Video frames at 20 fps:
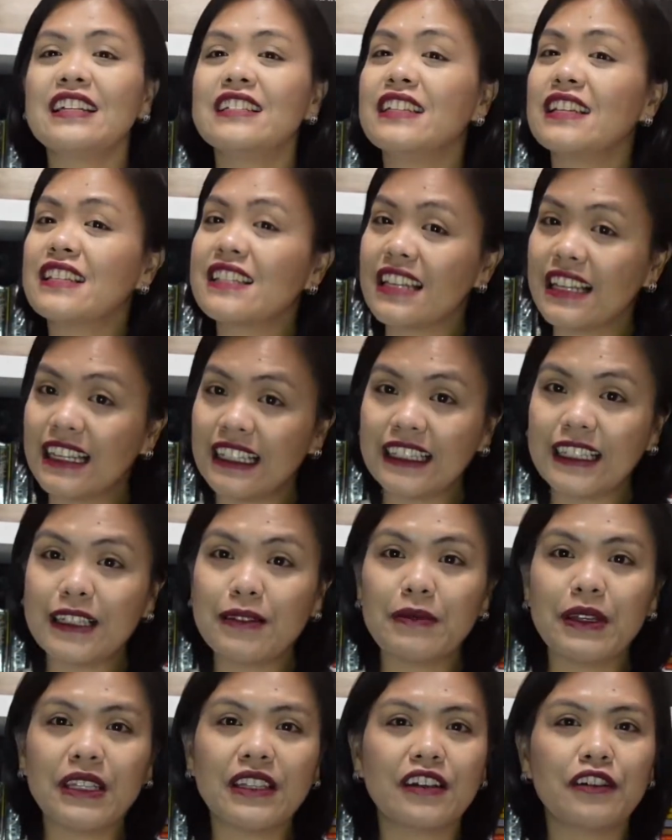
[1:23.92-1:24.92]
Just a
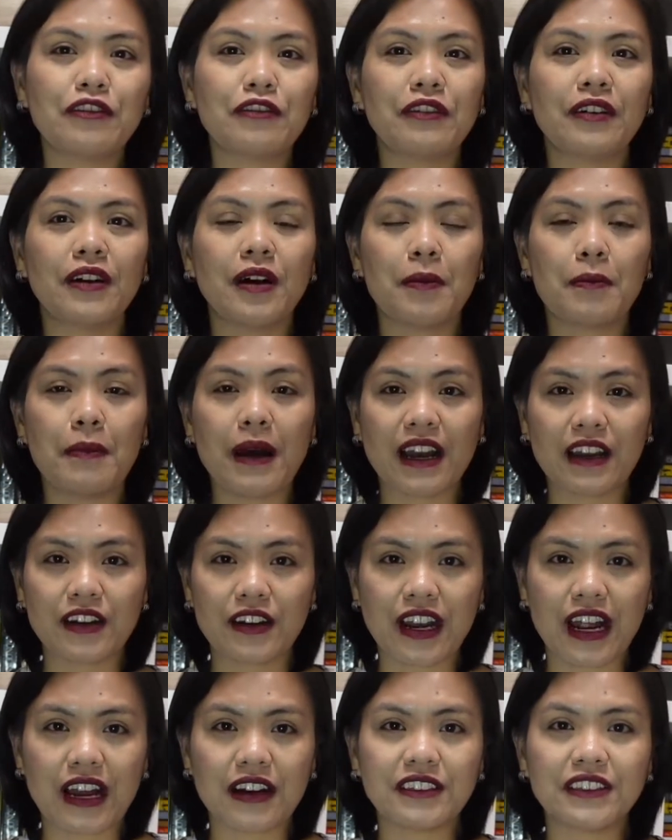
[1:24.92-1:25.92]
little bit of
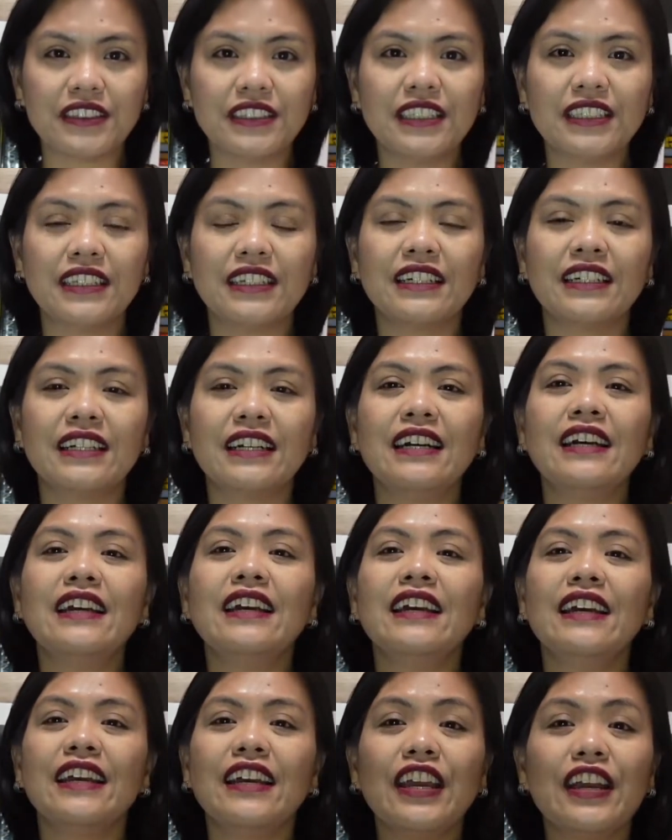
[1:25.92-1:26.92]
background.
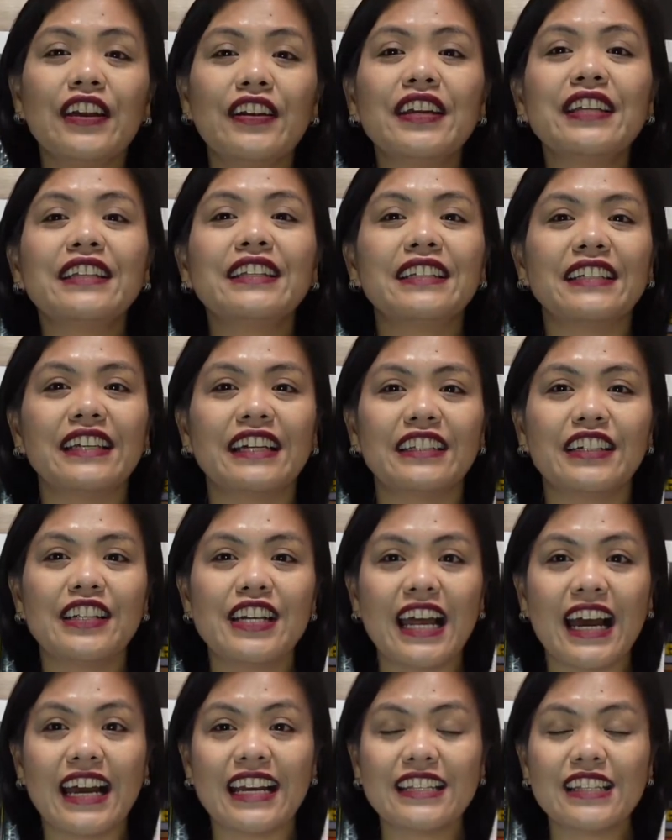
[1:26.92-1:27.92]
Here in the
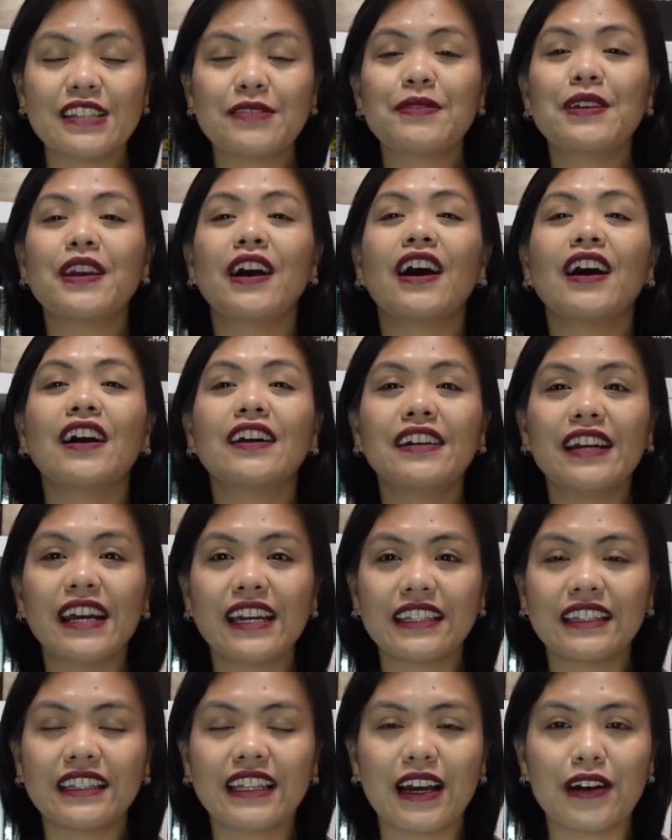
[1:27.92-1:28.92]
Netherlands, we are
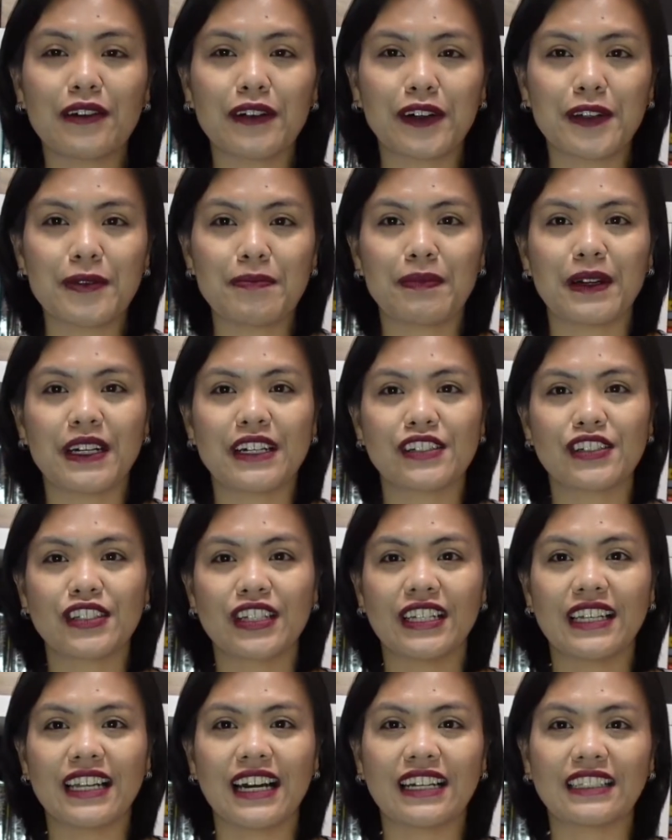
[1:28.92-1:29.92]
right now on
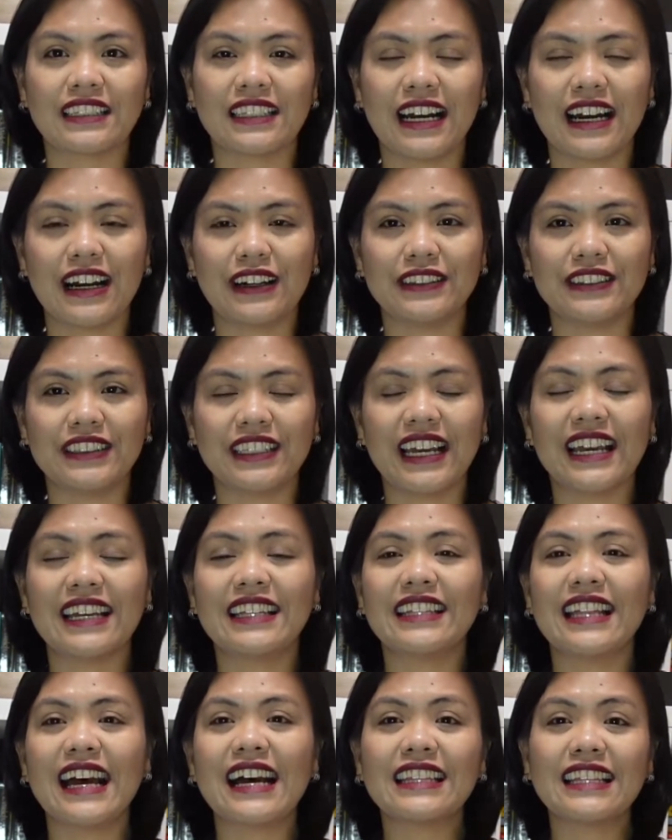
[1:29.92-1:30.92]
partial lockdown.
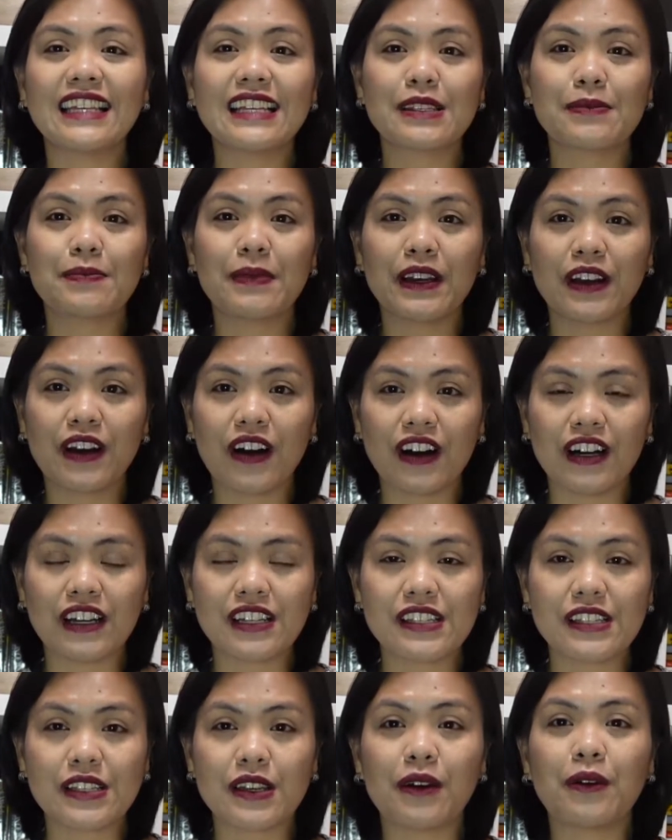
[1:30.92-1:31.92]
And that is
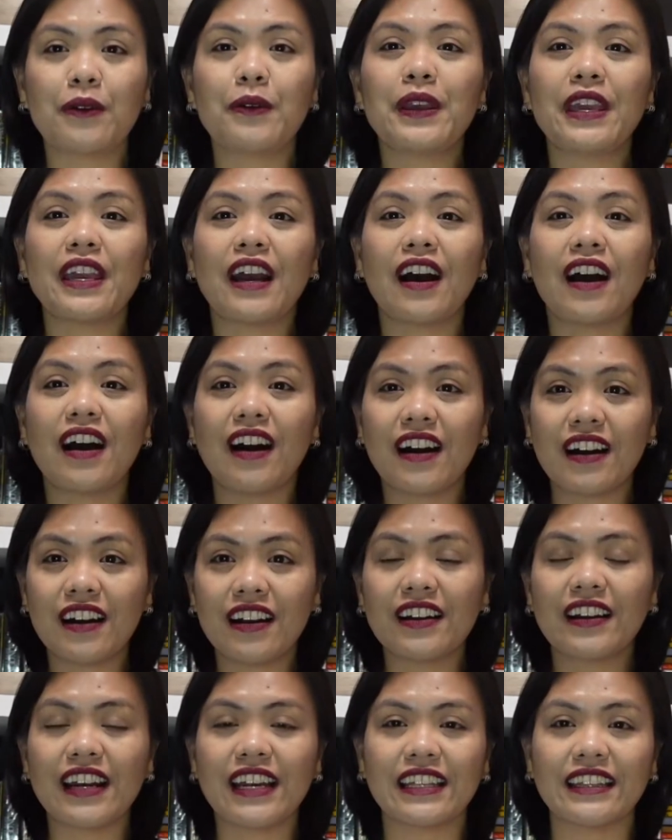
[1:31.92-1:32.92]
because we
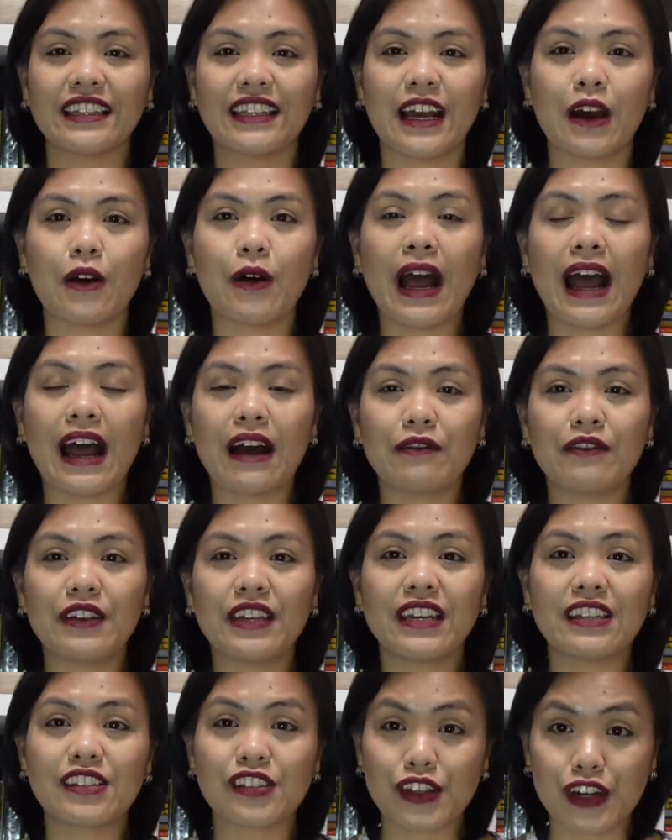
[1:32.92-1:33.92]
are right now
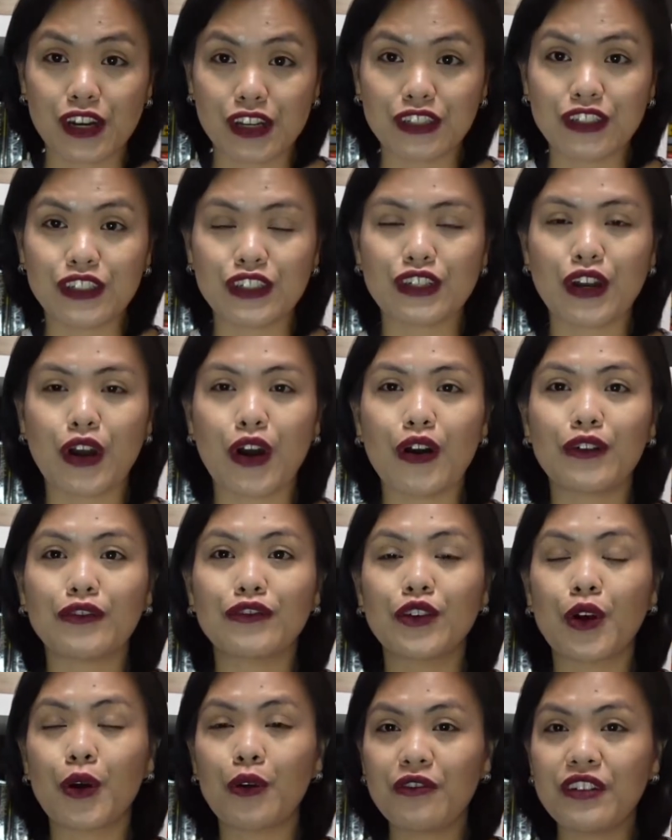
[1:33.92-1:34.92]
having a surge
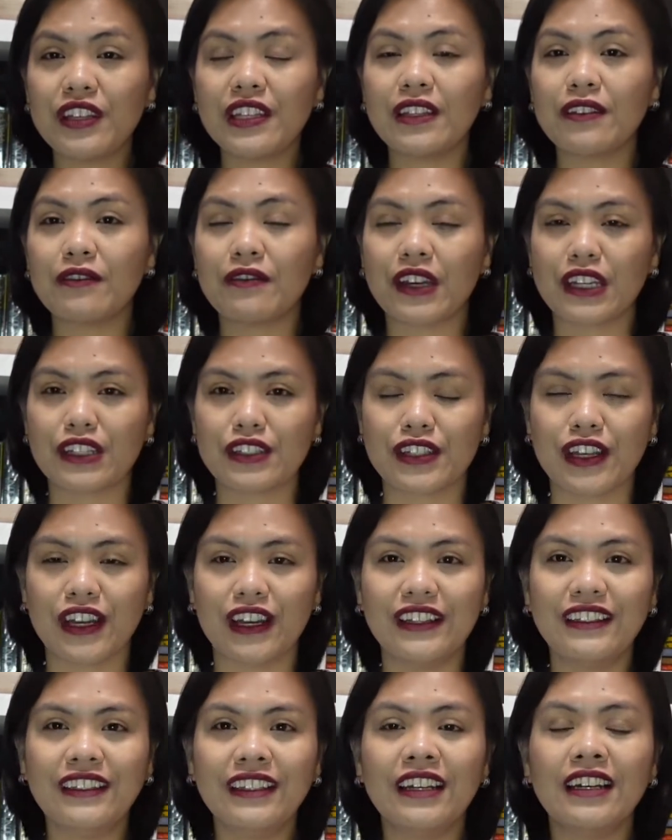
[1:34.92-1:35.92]
of COVID
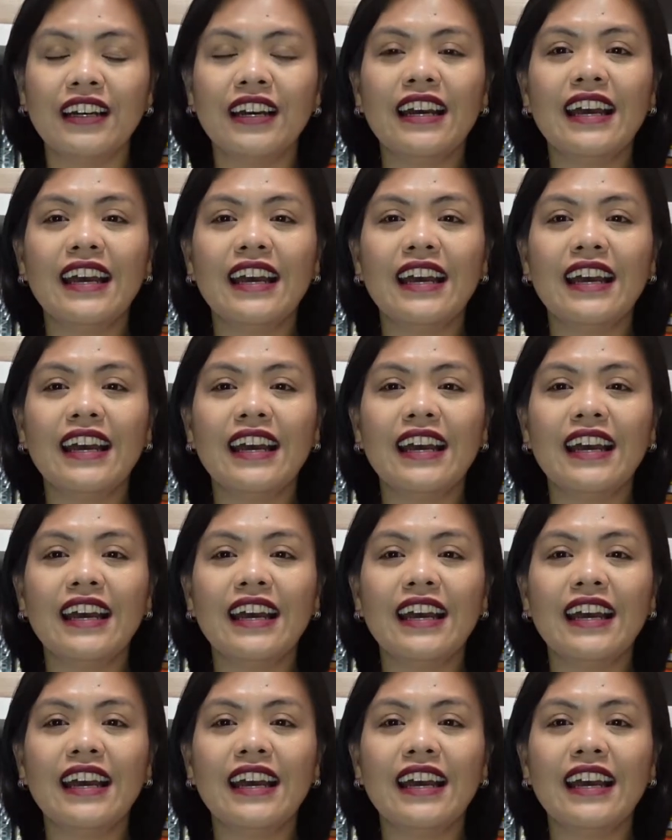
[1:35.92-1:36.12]
infection.